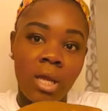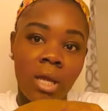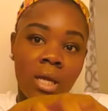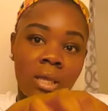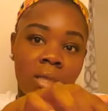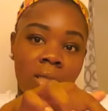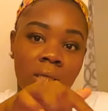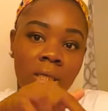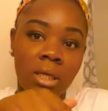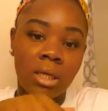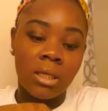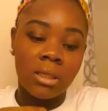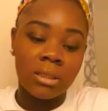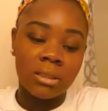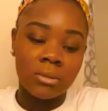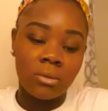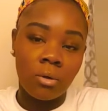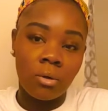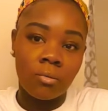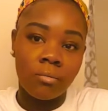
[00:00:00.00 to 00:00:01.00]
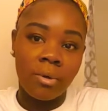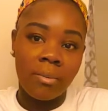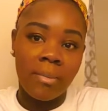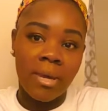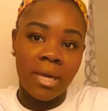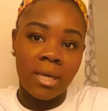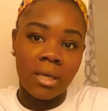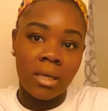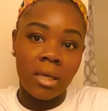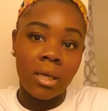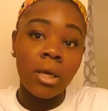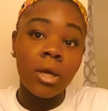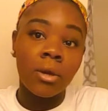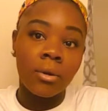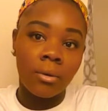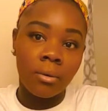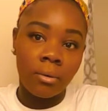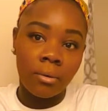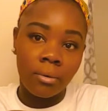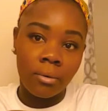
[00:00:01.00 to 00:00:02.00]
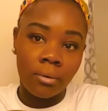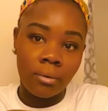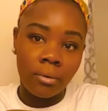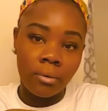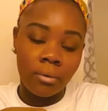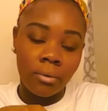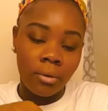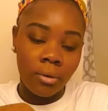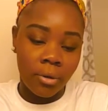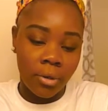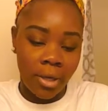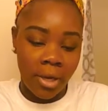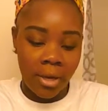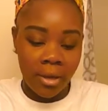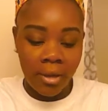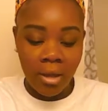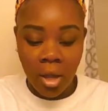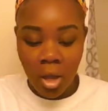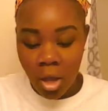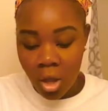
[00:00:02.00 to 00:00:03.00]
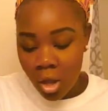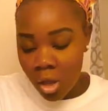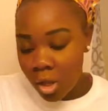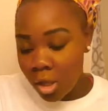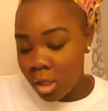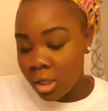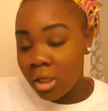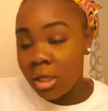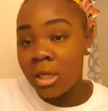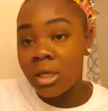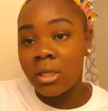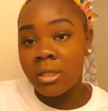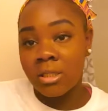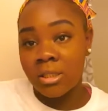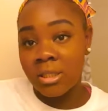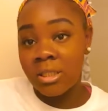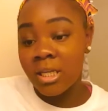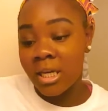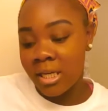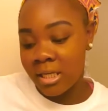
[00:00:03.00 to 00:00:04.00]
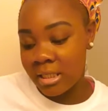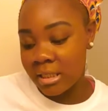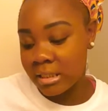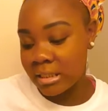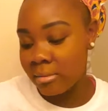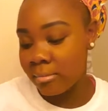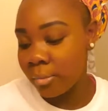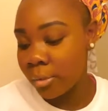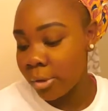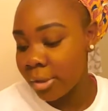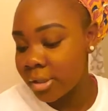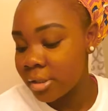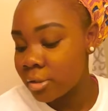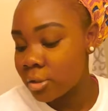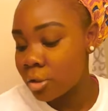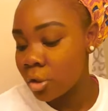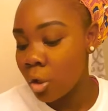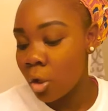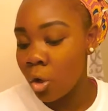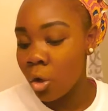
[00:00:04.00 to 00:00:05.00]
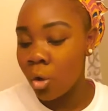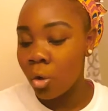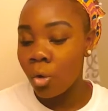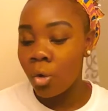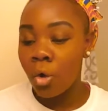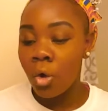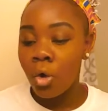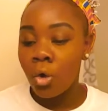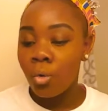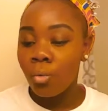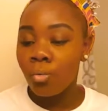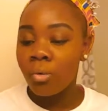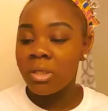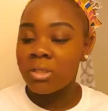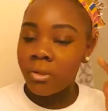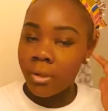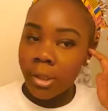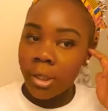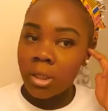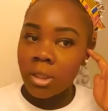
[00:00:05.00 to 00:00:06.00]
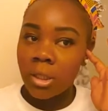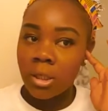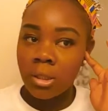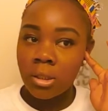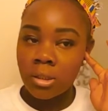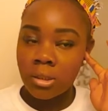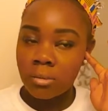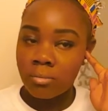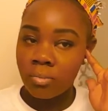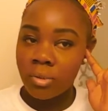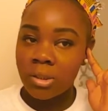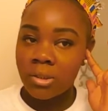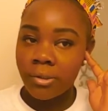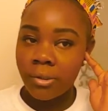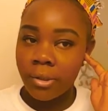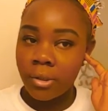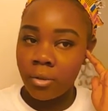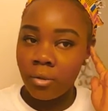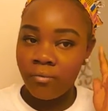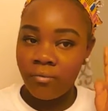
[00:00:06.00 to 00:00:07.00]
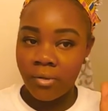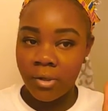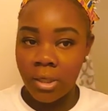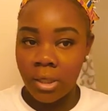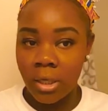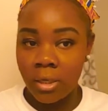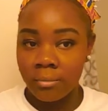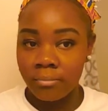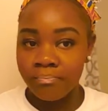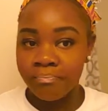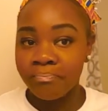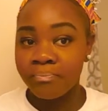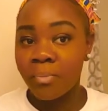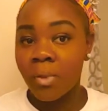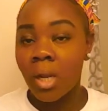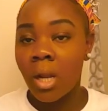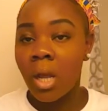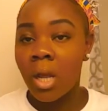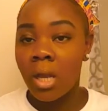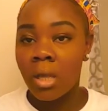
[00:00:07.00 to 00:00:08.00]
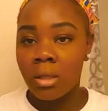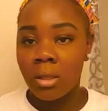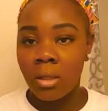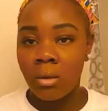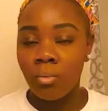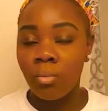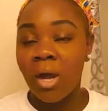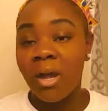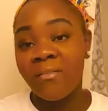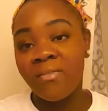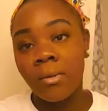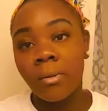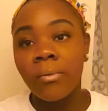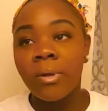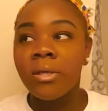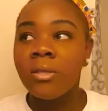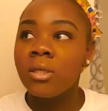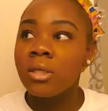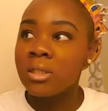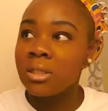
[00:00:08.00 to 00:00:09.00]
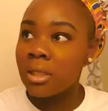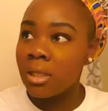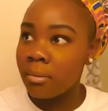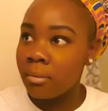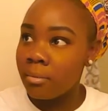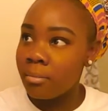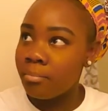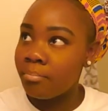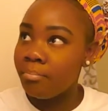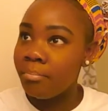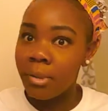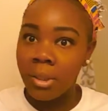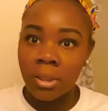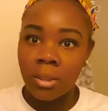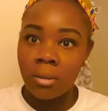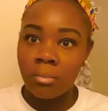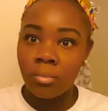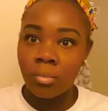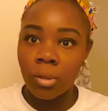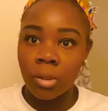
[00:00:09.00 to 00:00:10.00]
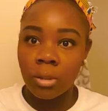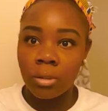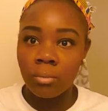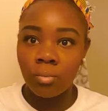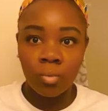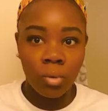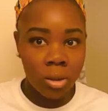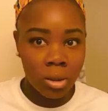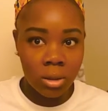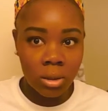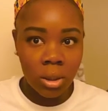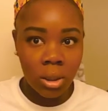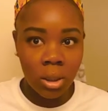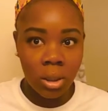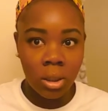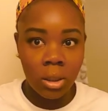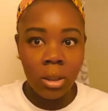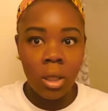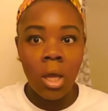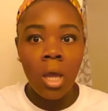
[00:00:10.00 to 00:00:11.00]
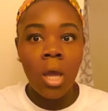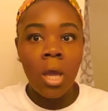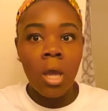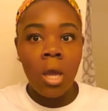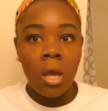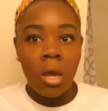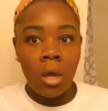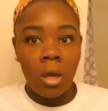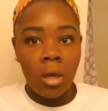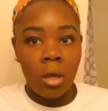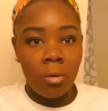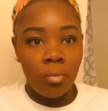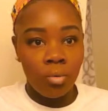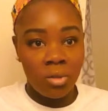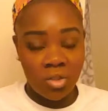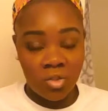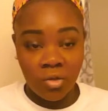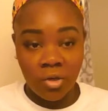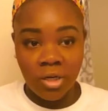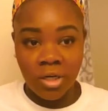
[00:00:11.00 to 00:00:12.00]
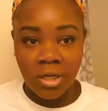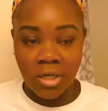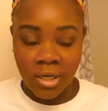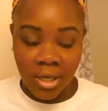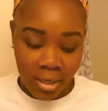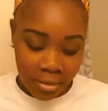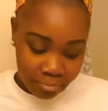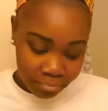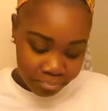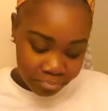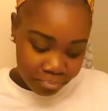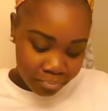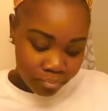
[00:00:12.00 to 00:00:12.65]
And the kid is all the way back here. Okay. Yeah, it's a boy. So we started over again. And then after we just beat up one kid, we started again.